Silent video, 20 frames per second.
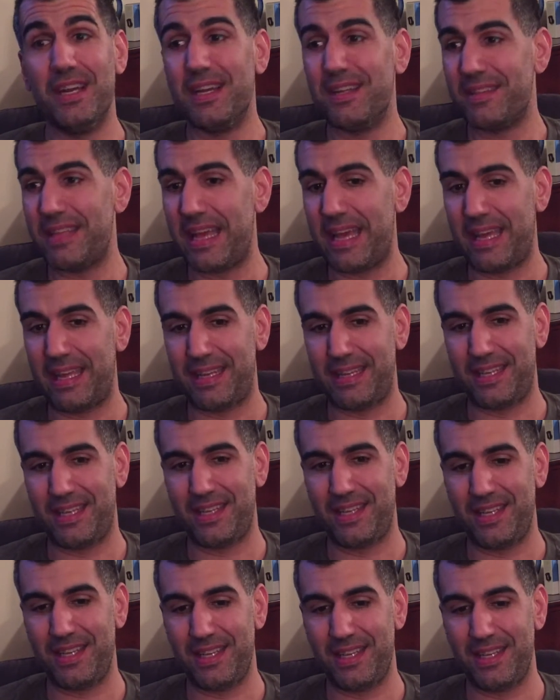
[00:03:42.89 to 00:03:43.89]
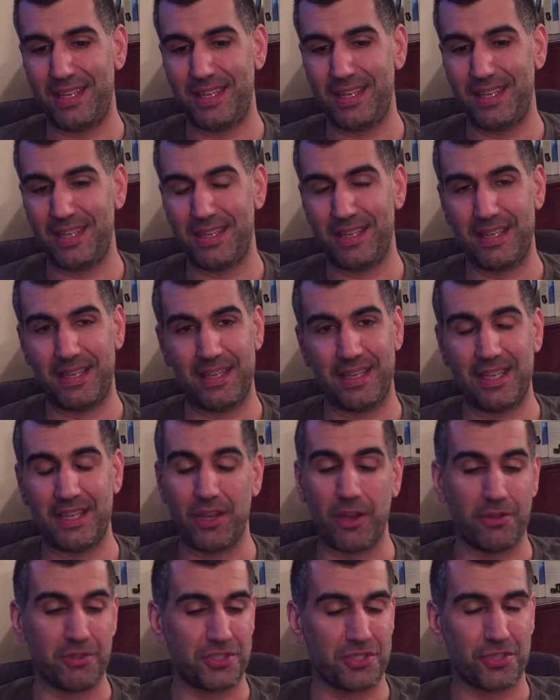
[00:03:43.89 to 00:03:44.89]
that he
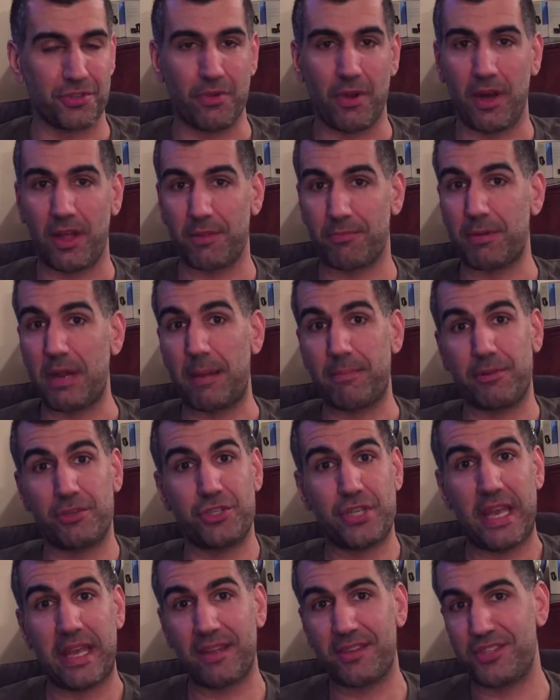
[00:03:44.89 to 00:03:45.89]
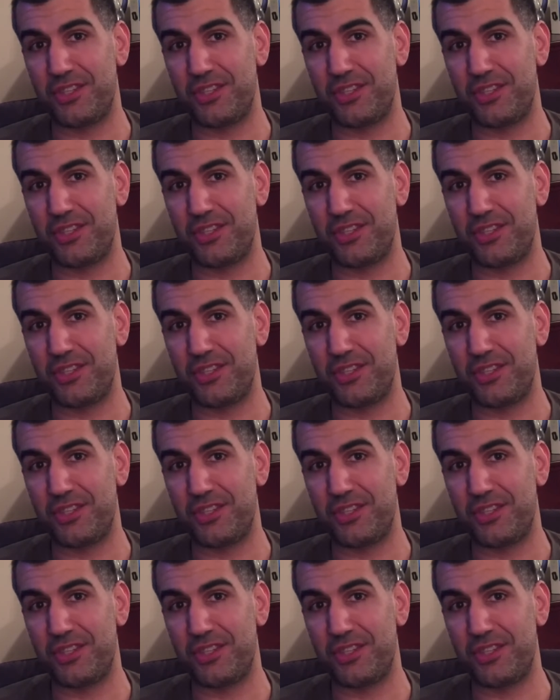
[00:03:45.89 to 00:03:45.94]
goes through all the proper channels,